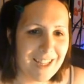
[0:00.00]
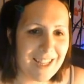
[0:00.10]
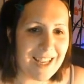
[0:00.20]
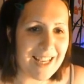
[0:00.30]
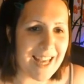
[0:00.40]

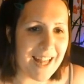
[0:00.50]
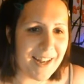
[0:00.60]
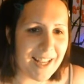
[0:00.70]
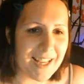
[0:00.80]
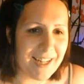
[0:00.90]
Again,
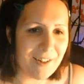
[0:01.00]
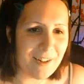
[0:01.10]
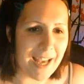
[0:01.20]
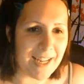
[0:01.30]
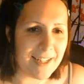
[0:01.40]
like a little
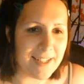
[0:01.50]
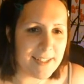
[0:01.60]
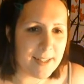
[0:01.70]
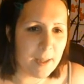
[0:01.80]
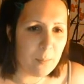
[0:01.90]

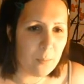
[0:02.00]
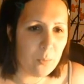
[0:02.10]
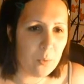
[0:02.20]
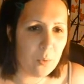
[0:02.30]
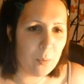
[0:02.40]
anus, like
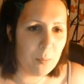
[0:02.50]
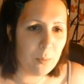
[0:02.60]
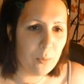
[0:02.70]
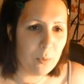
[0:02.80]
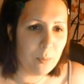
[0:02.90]
whoop
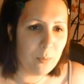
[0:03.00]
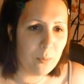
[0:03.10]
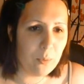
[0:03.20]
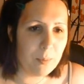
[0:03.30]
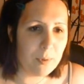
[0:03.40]
whoop
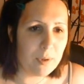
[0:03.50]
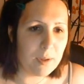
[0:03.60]
whoop.